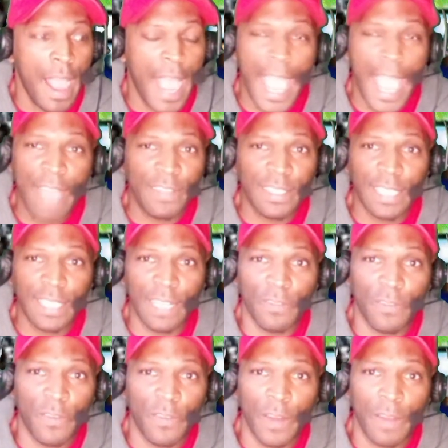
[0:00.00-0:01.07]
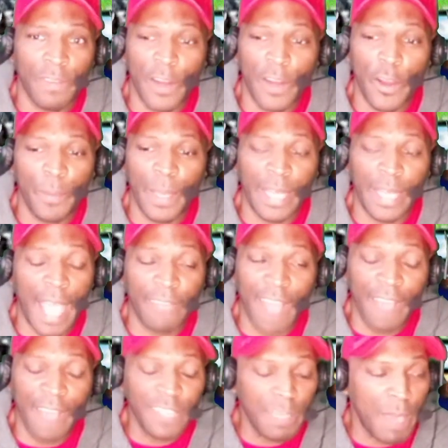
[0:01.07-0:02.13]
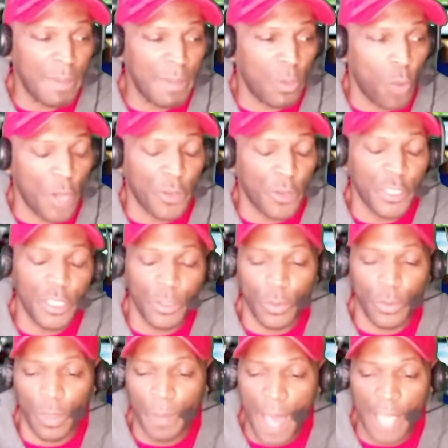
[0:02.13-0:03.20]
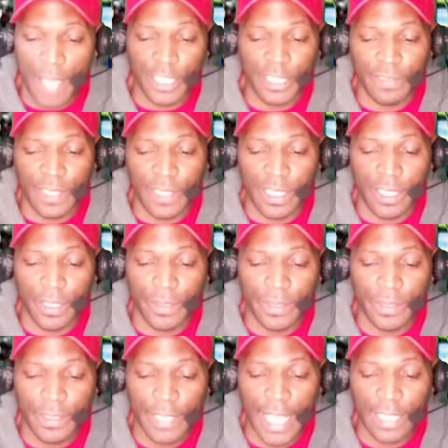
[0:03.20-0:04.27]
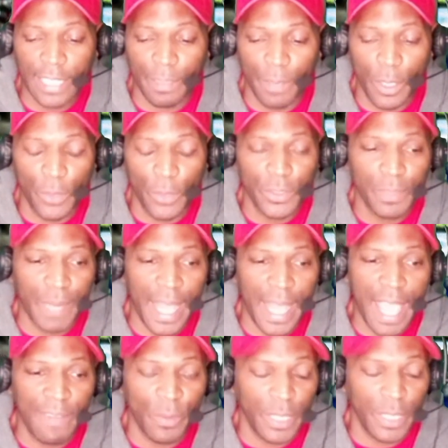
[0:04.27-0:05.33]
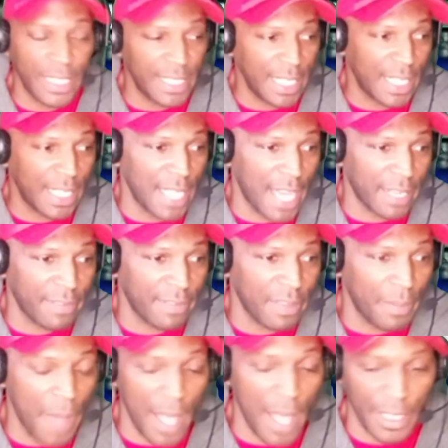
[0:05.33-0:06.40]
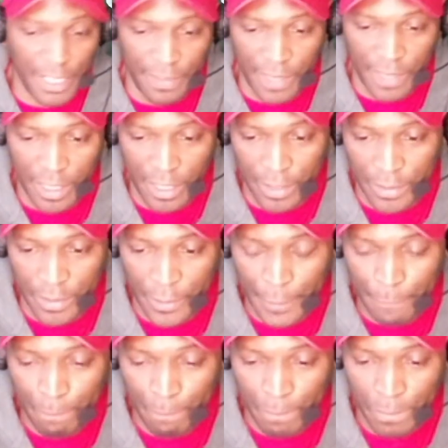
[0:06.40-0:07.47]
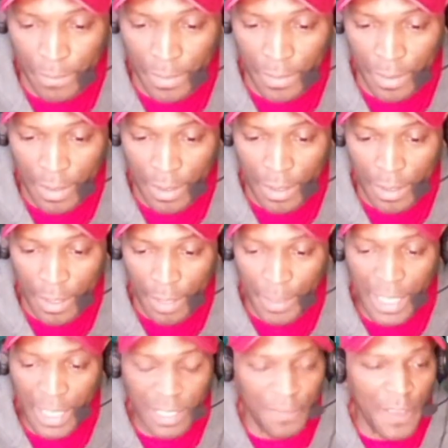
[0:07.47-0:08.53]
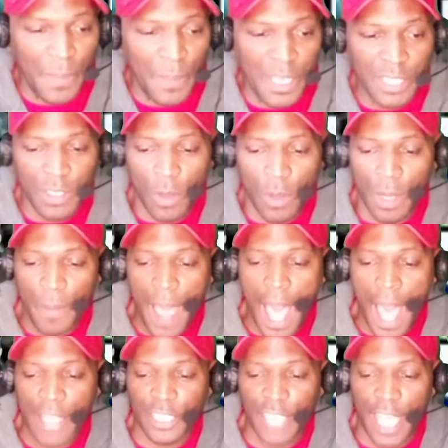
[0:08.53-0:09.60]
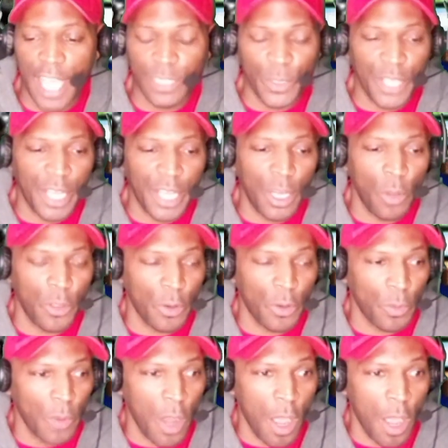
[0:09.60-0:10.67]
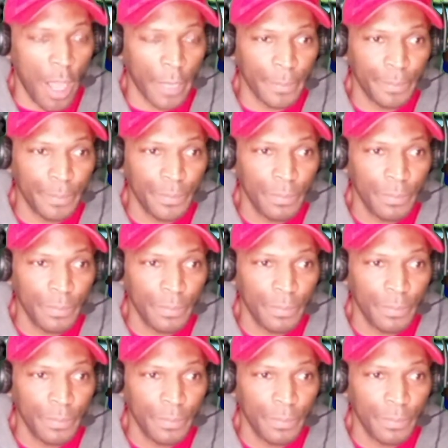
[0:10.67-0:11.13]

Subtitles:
I haven't seen very many. I've seen maybe one or two apology videos at the most, but I haven't really seen a lot of apology videos. Because feminists don't apologize when they know they're wrong.